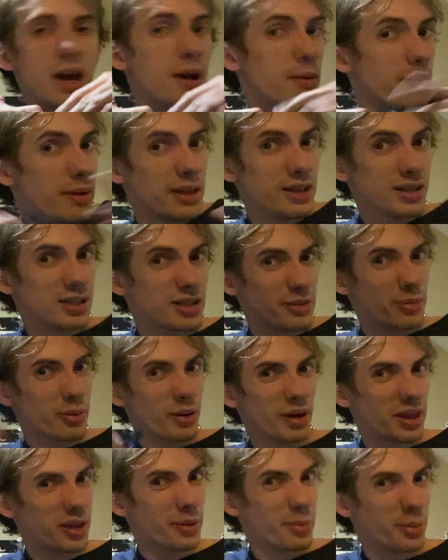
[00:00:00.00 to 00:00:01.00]
But this is
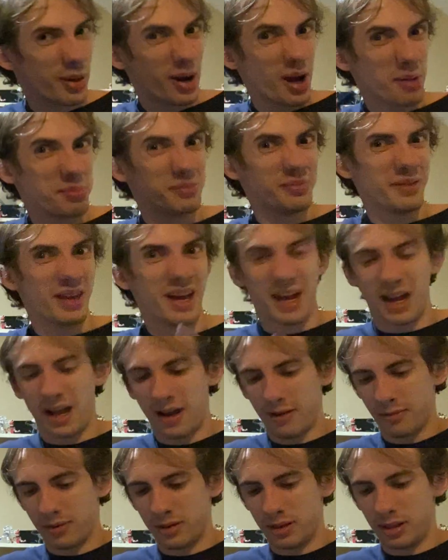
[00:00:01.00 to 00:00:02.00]
what the problem that I
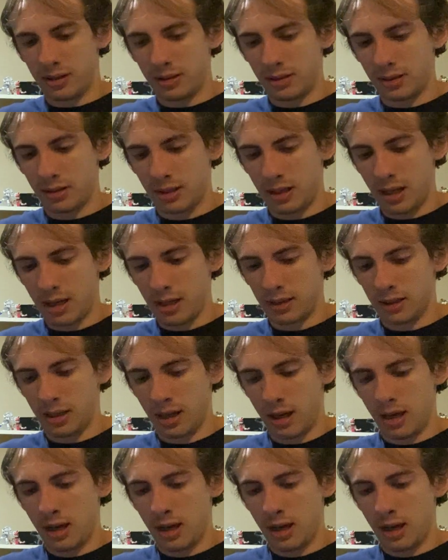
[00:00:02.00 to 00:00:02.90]
have with these things.